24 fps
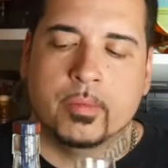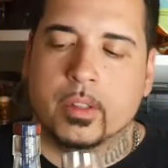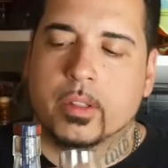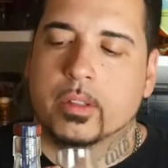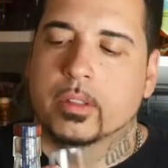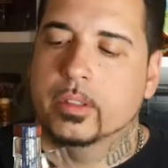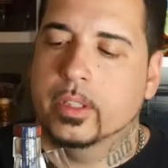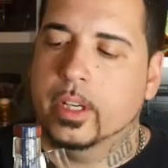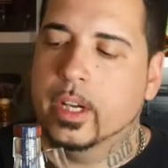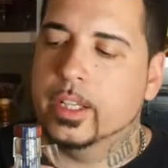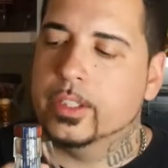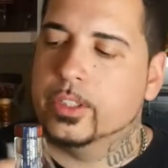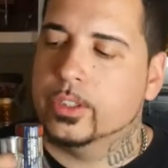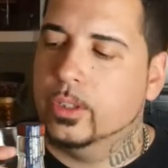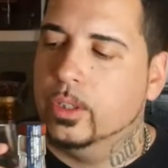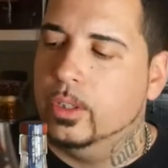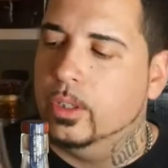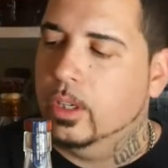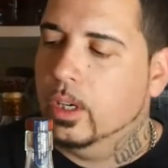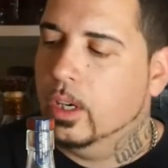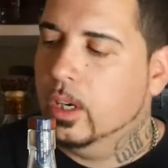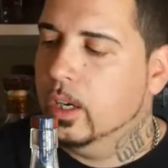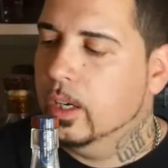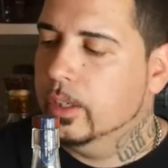Yeah, so
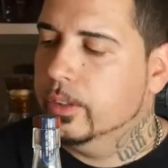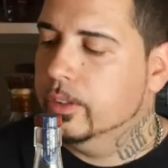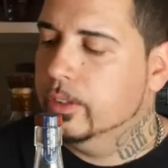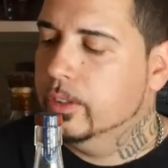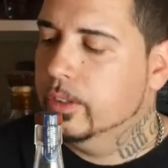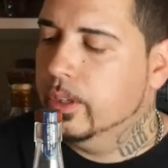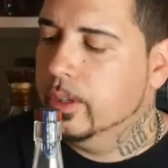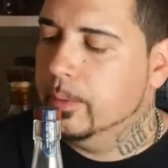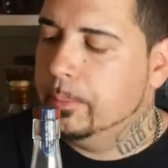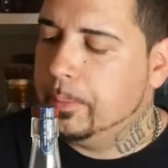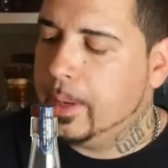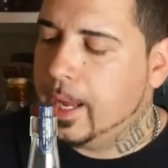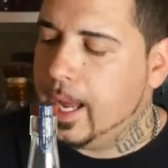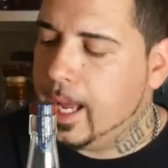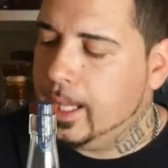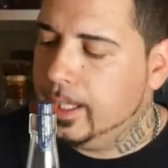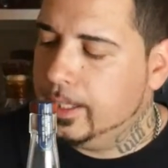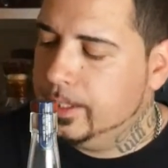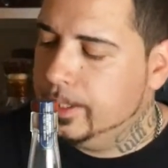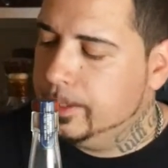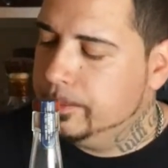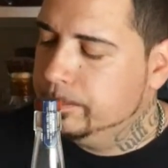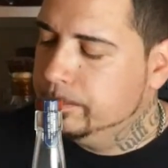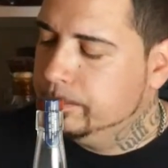on the
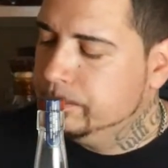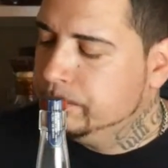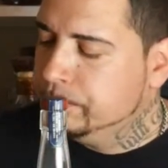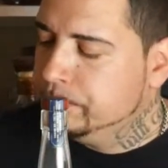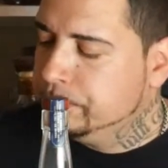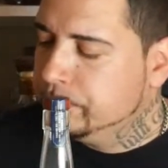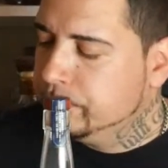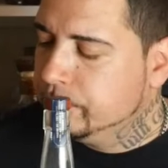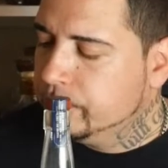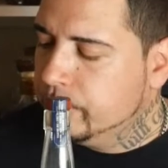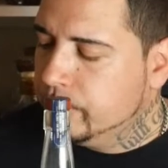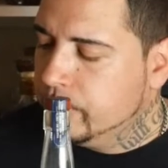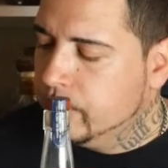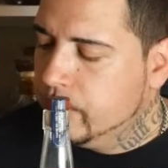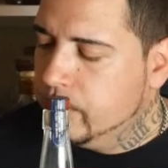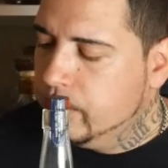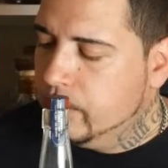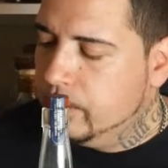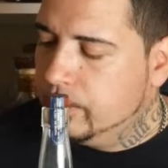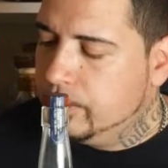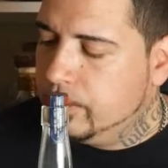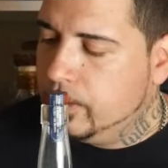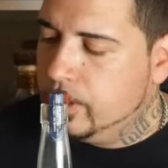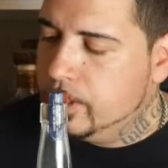palate
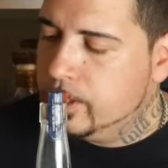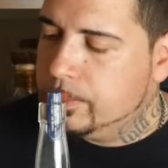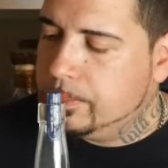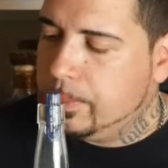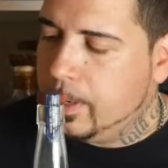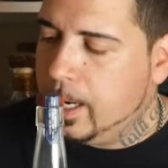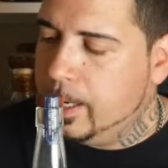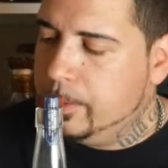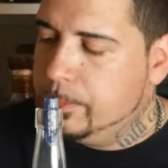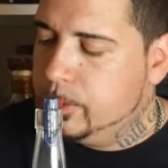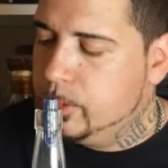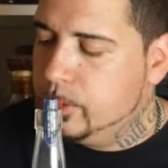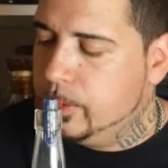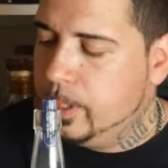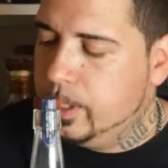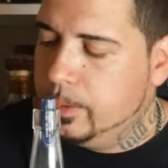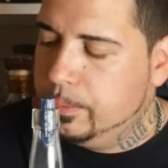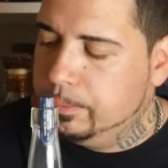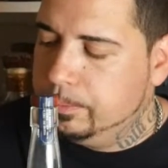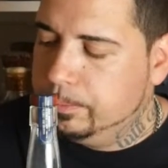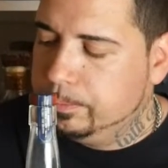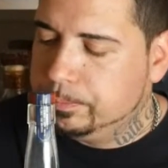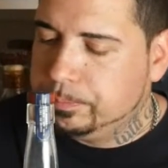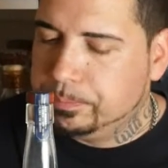for this Pipe
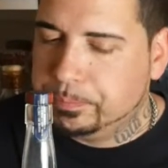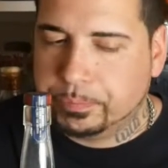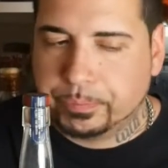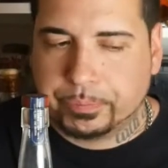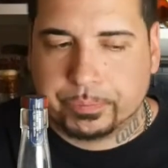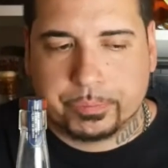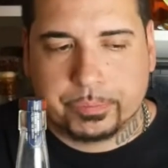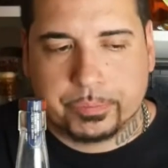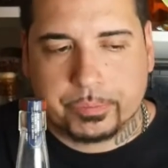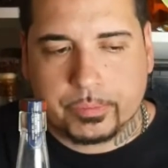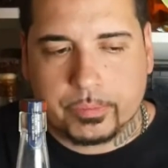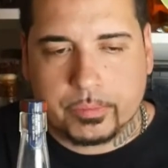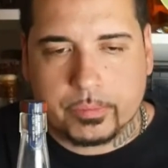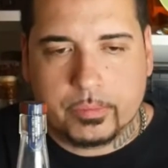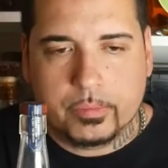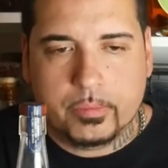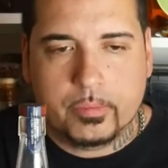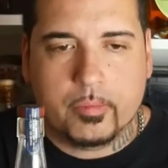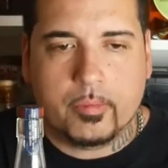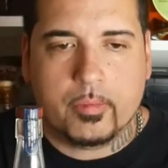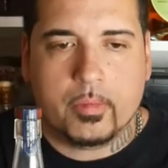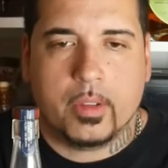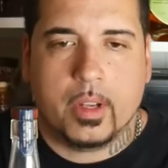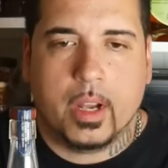Dream,
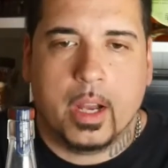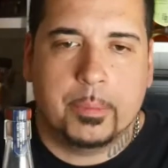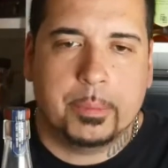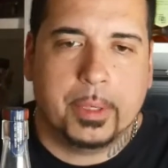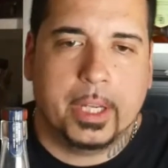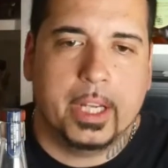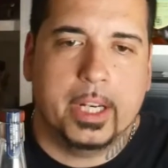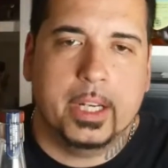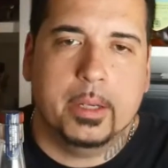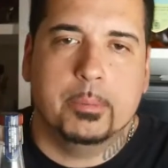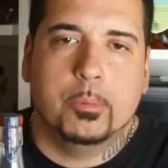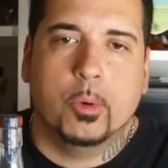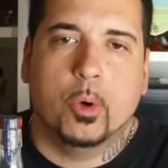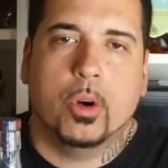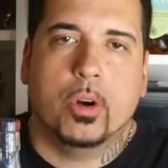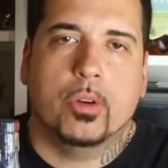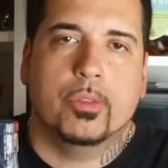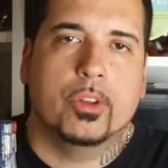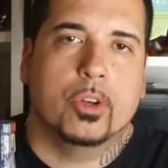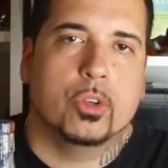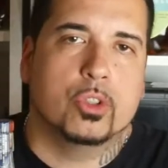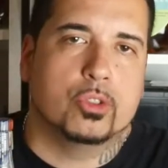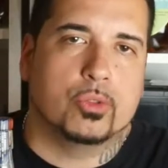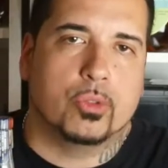I'm getting more
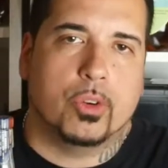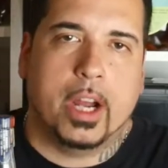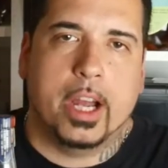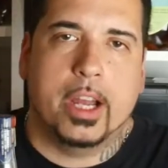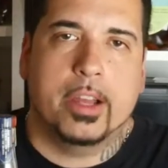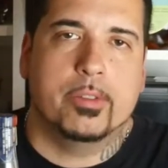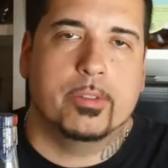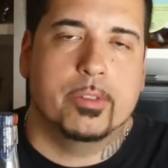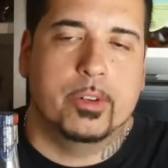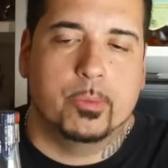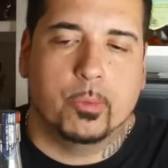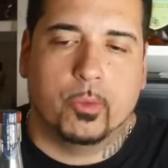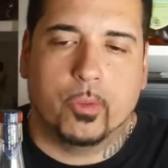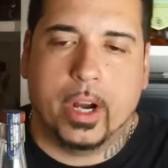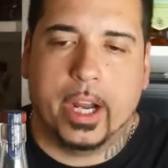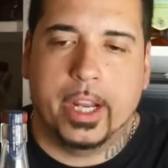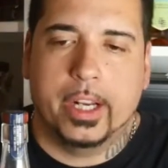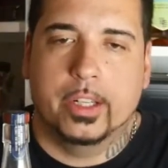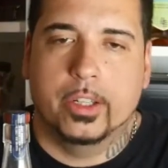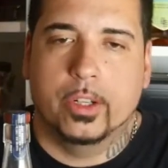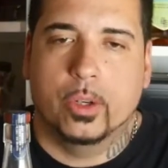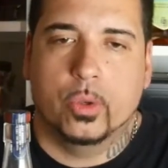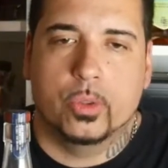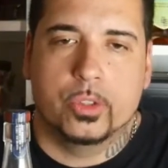of those rye
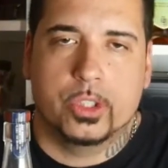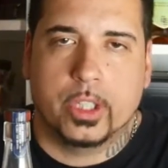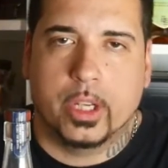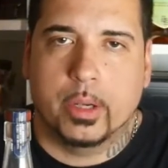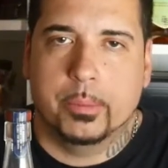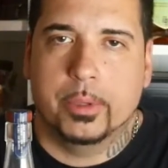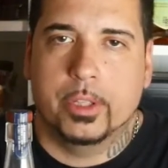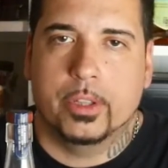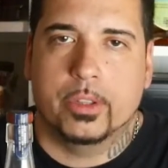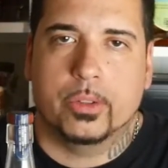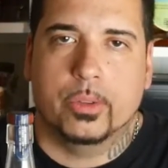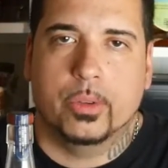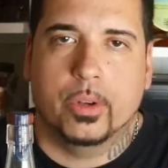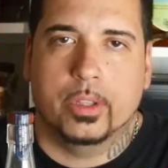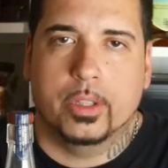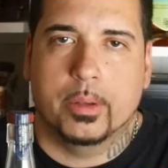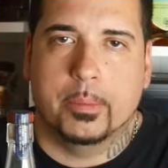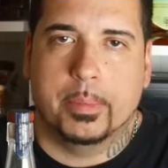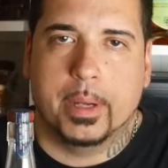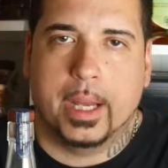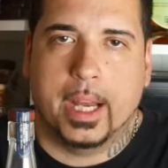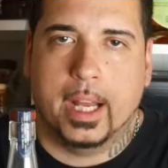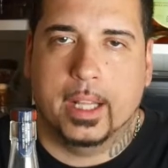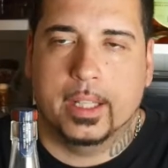notes coming through on the
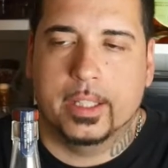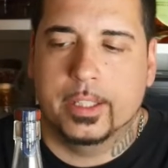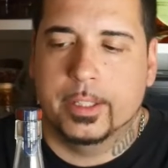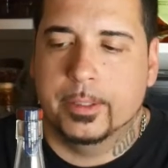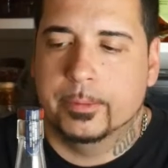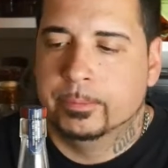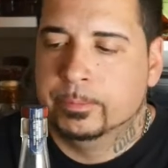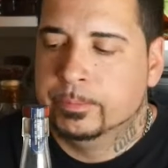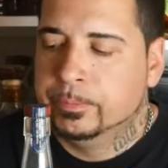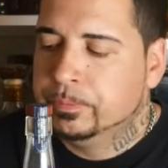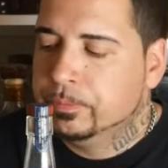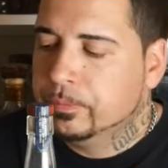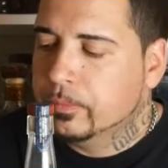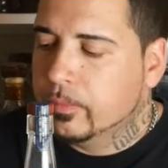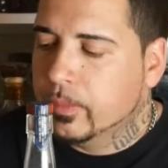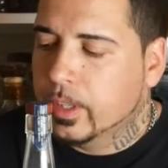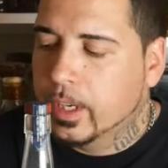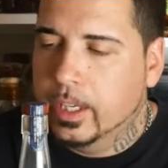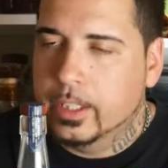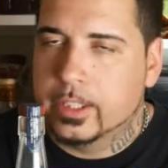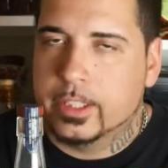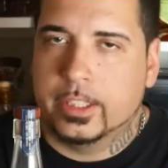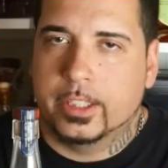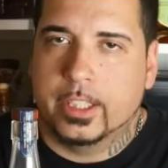palate.
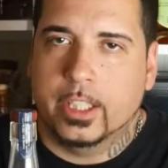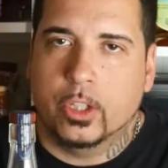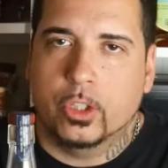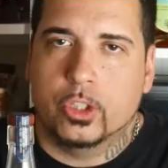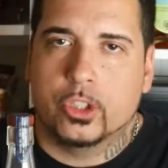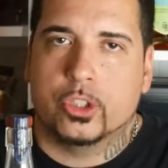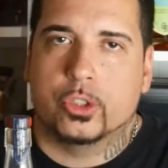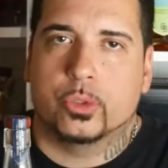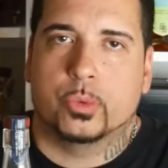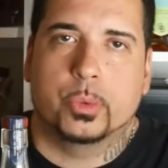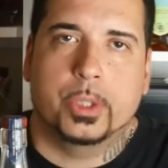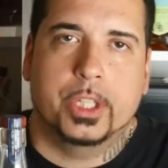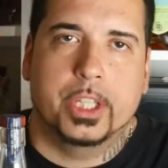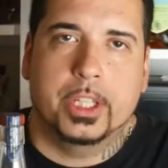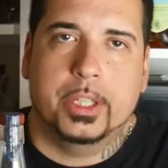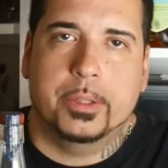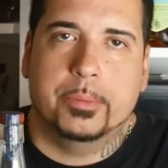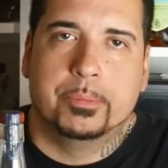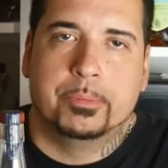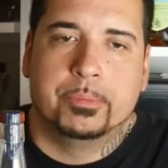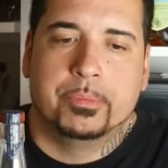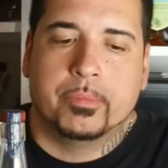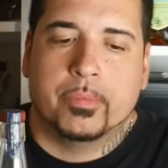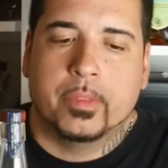It's still
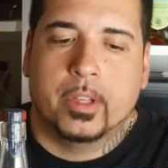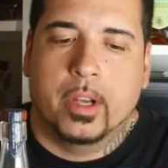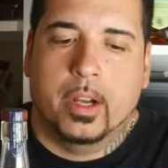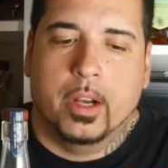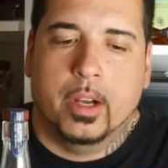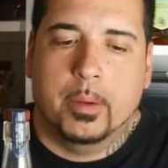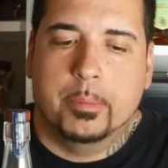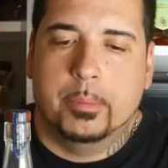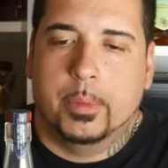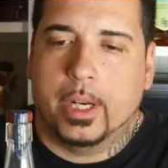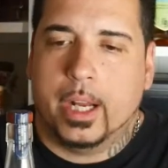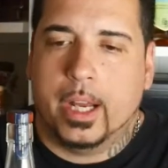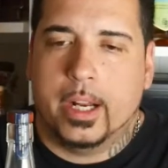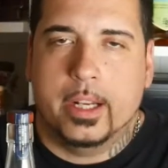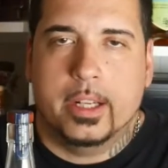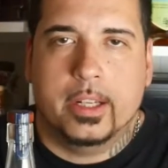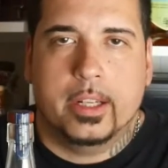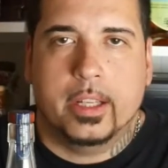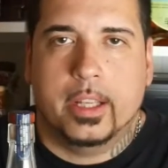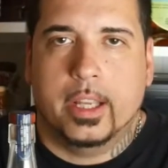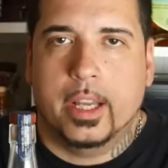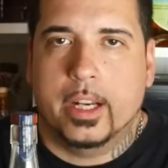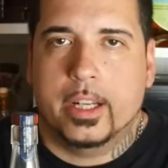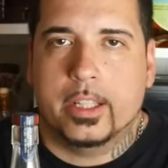sweet, but I
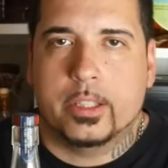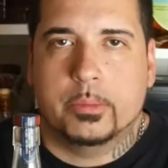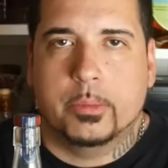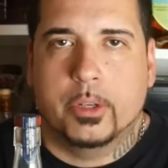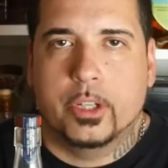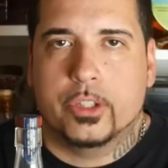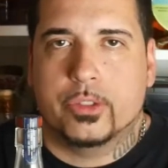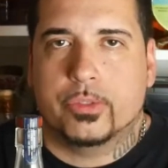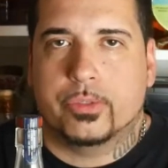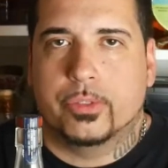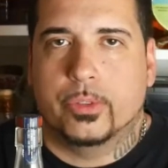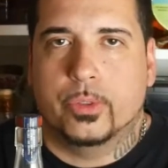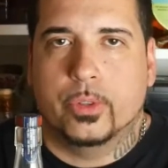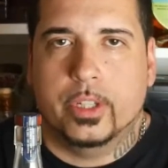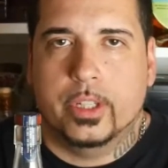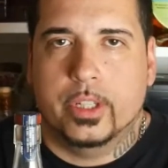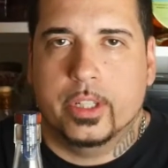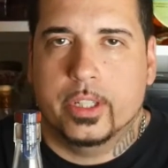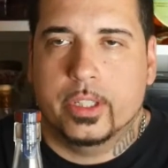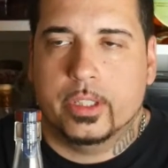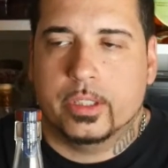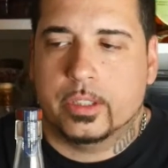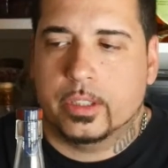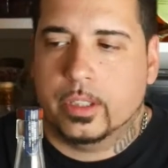didn't get as much
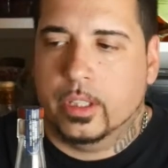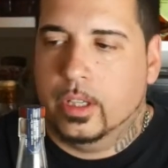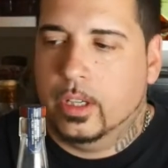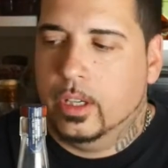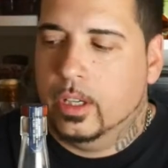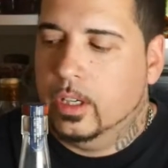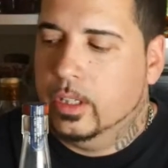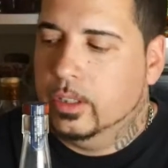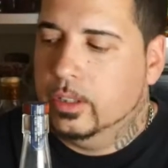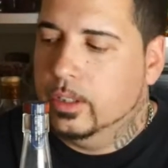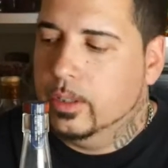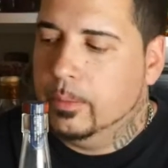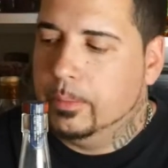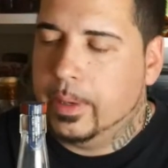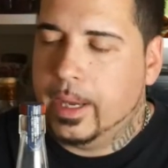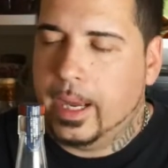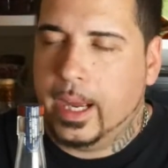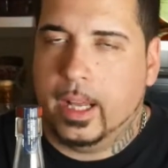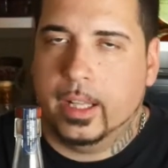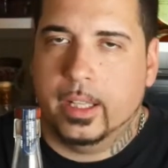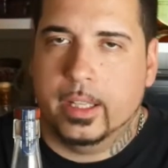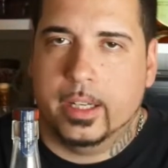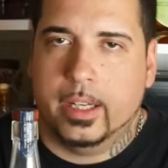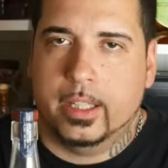fruitiness on the
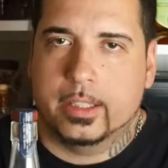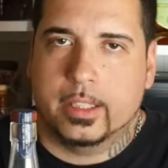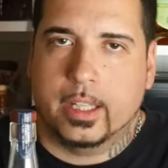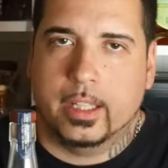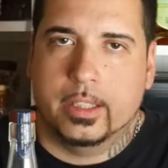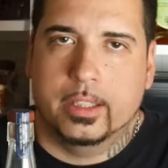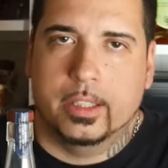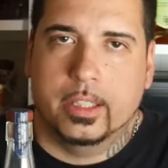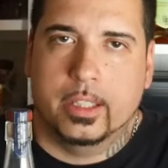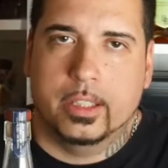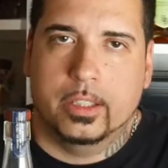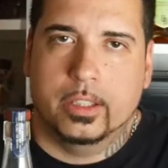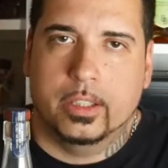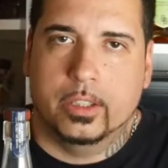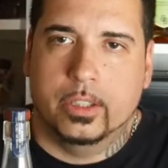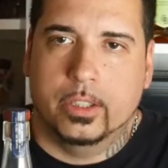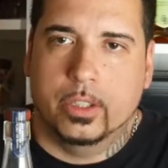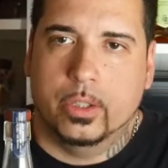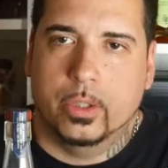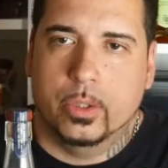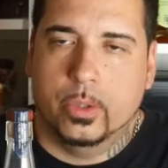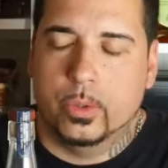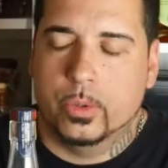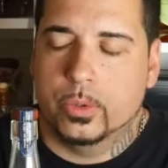palate as I did in the
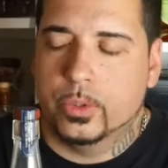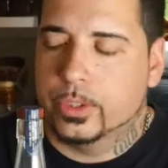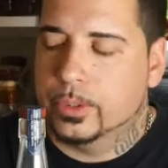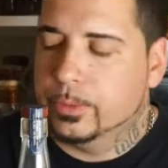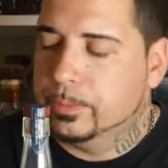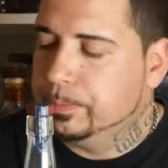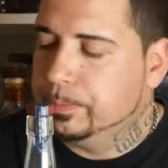nose.